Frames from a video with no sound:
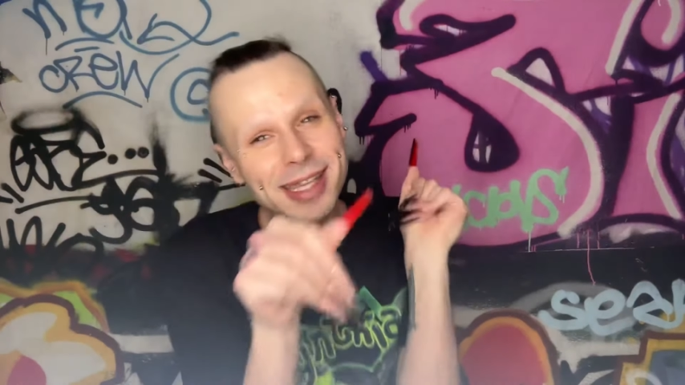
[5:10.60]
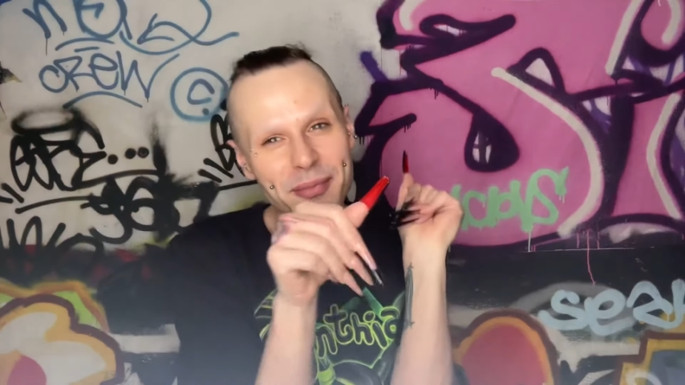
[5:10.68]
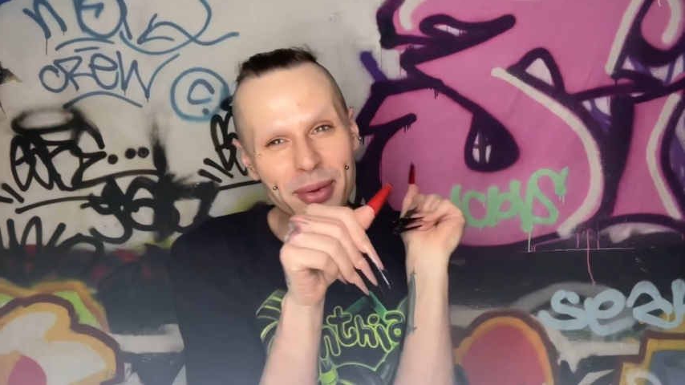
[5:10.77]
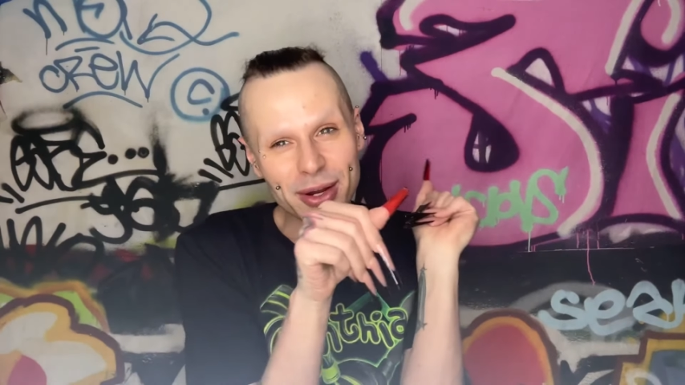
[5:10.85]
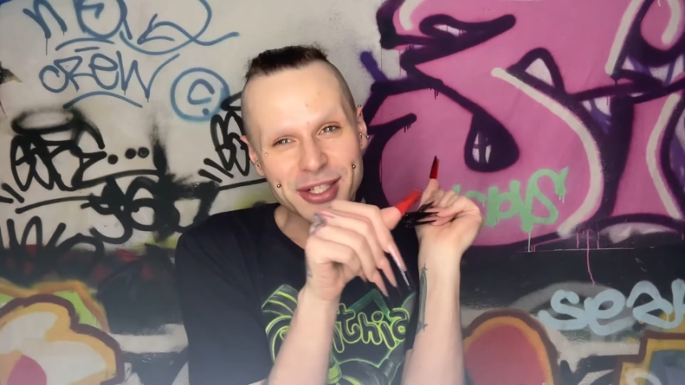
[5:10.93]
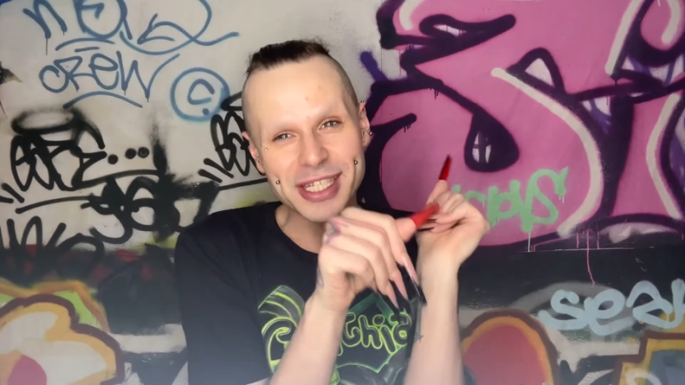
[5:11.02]
can
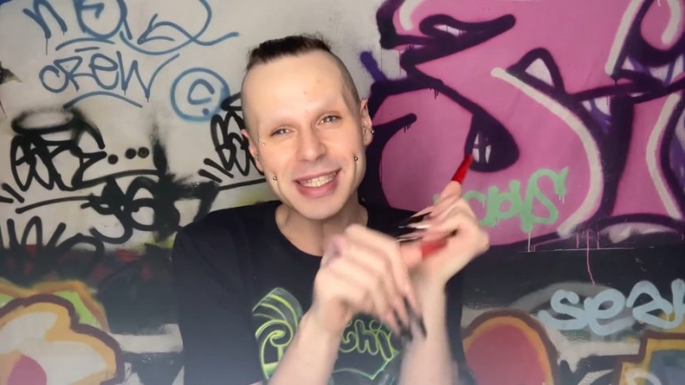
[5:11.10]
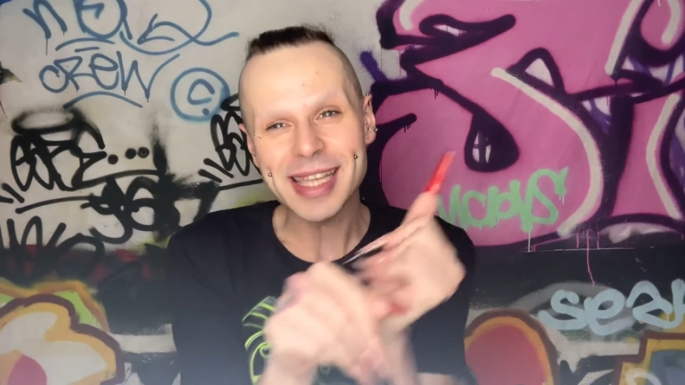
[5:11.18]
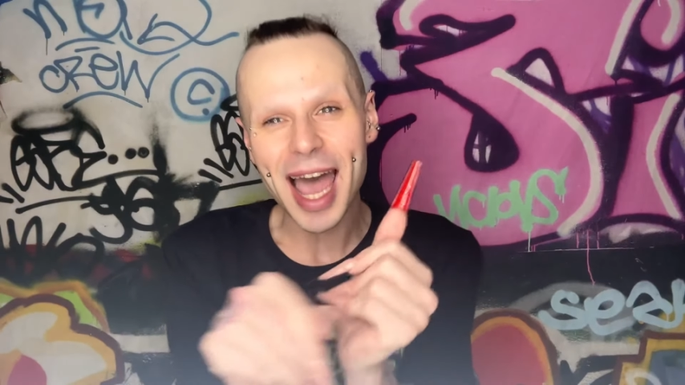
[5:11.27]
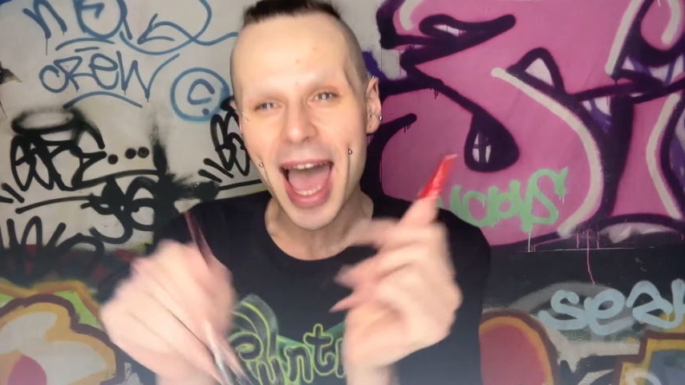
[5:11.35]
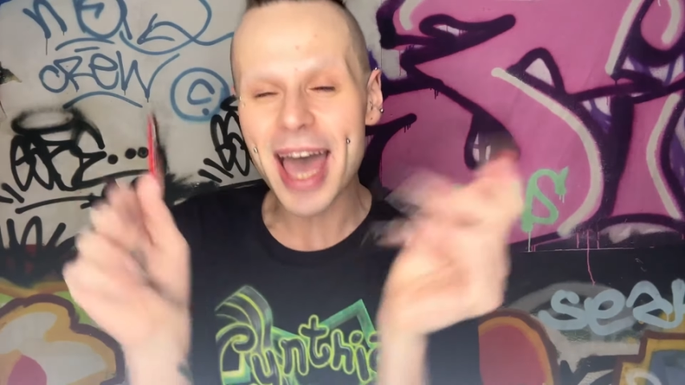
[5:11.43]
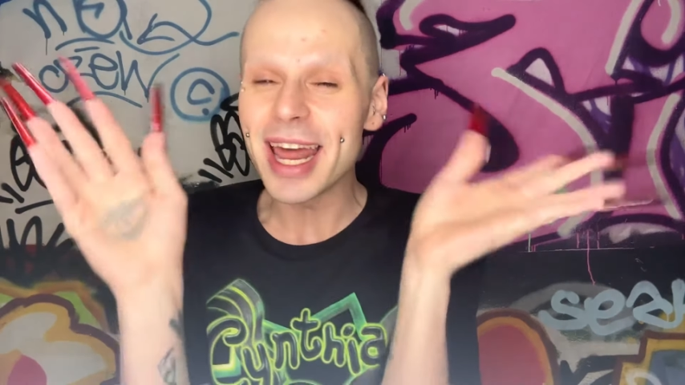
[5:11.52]
purchase
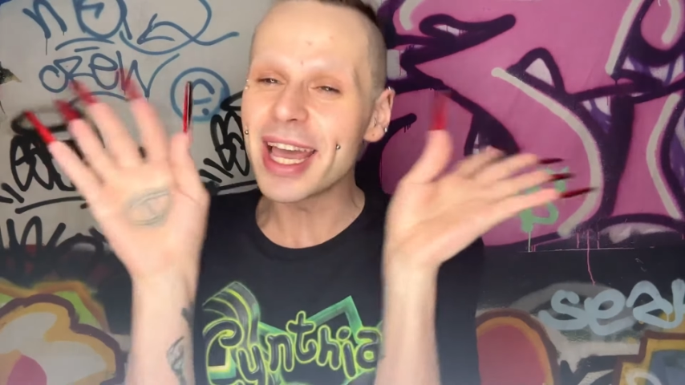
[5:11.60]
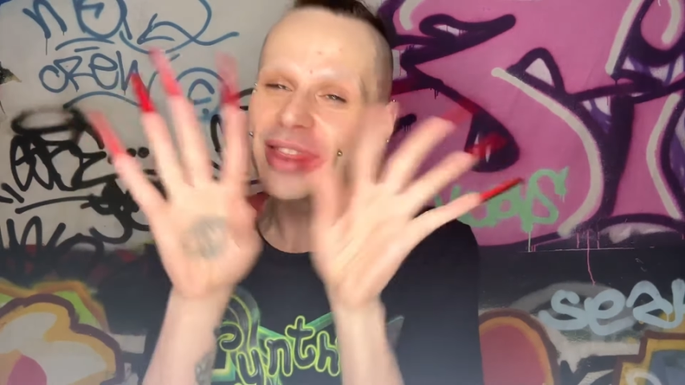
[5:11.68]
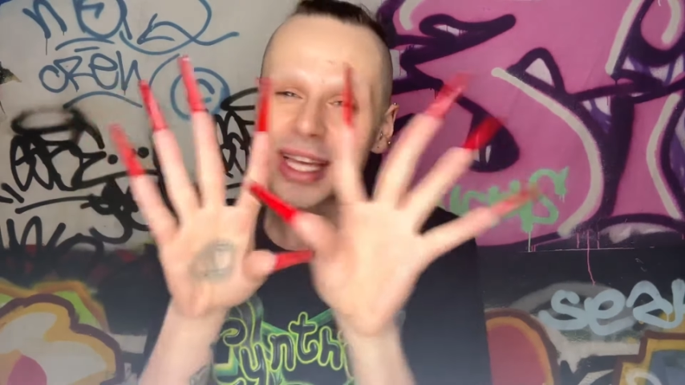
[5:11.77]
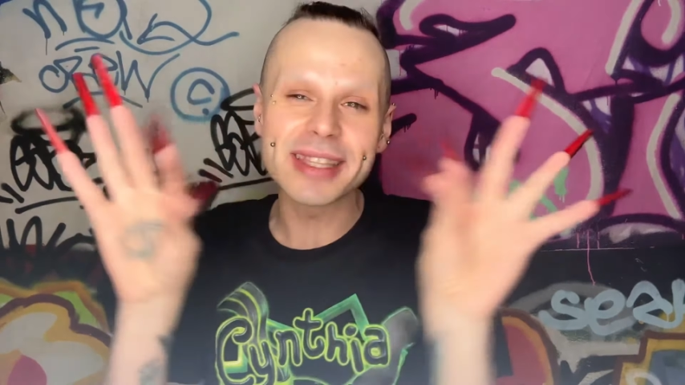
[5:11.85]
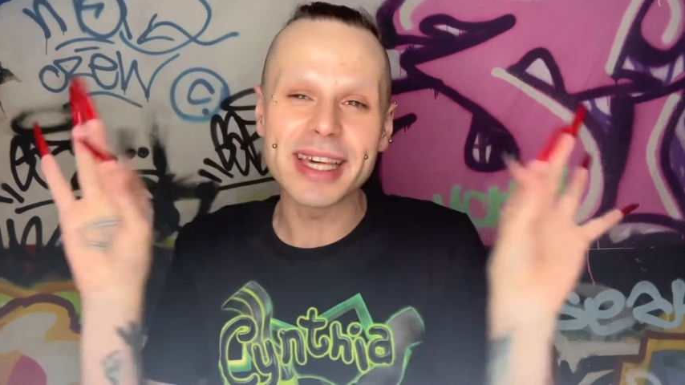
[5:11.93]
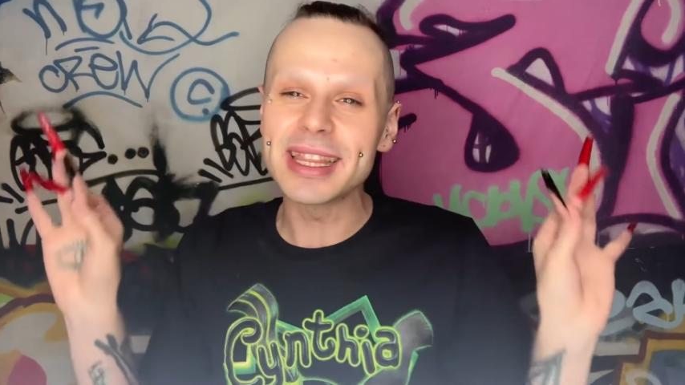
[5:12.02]

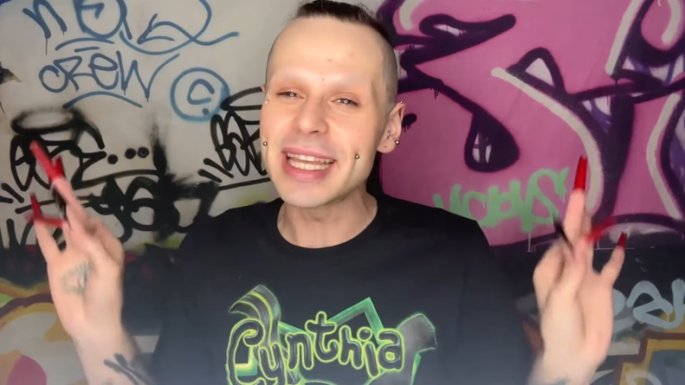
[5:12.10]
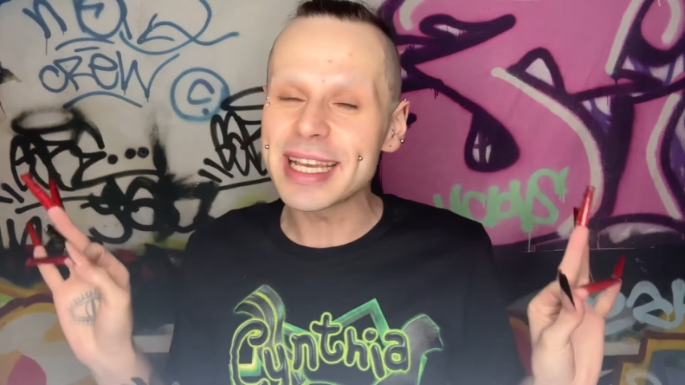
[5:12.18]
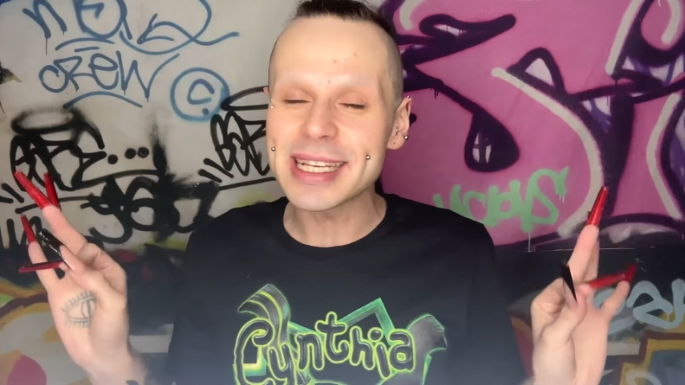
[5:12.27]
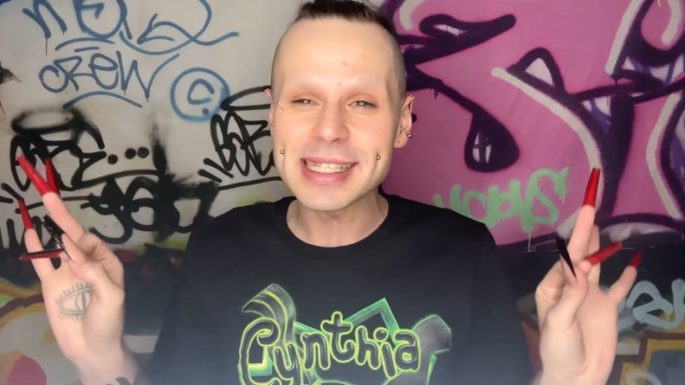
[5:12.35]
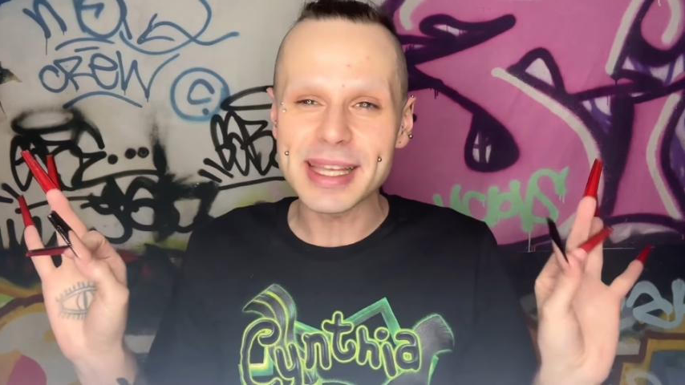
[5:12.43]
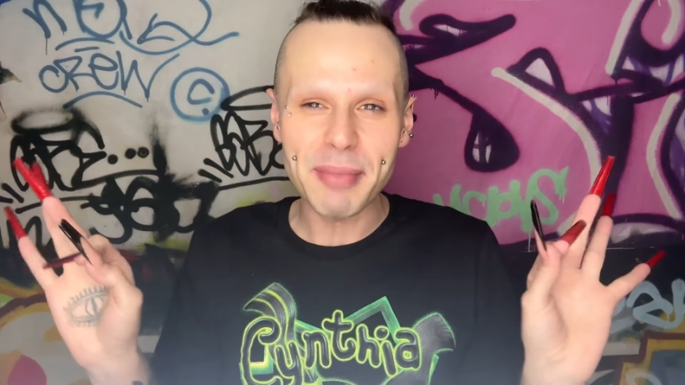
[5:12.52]
that. The link
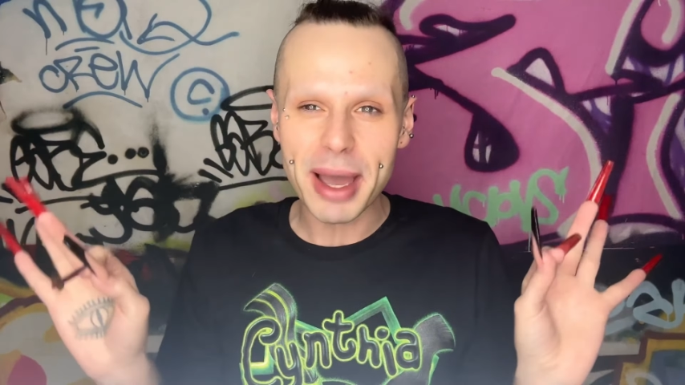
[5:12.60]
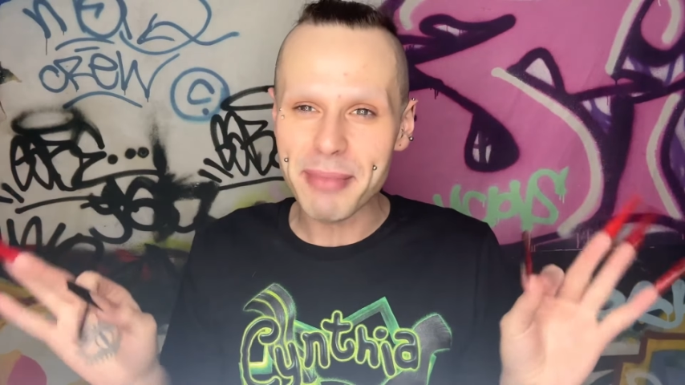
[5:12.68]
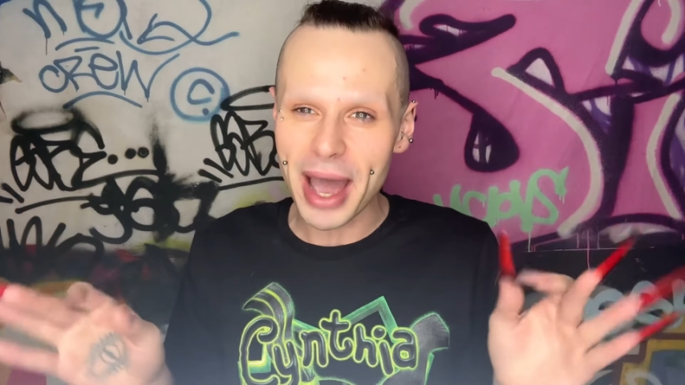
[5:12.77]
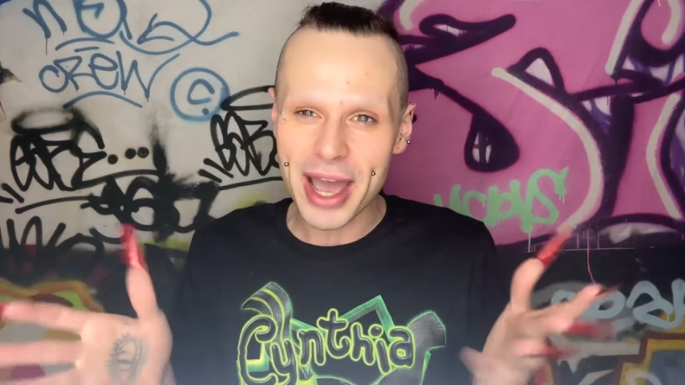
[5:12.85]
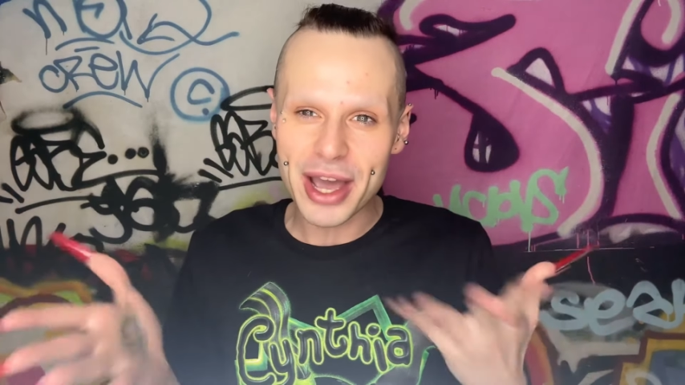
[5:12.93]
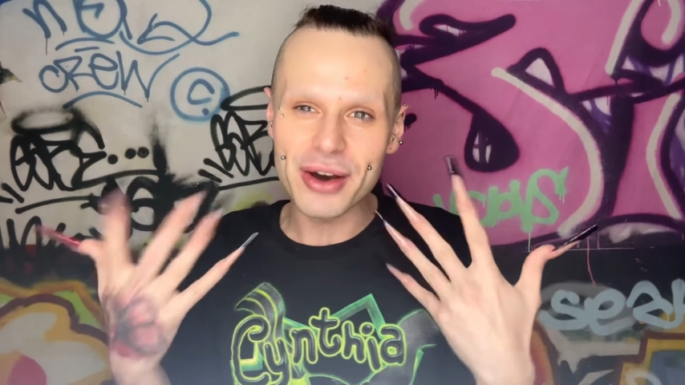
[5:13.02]
is in my
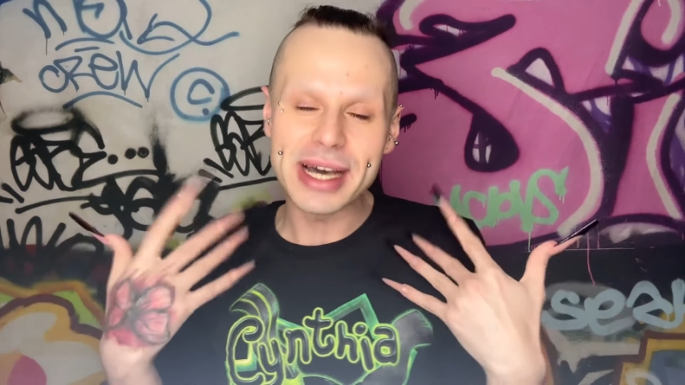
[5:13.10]
bio.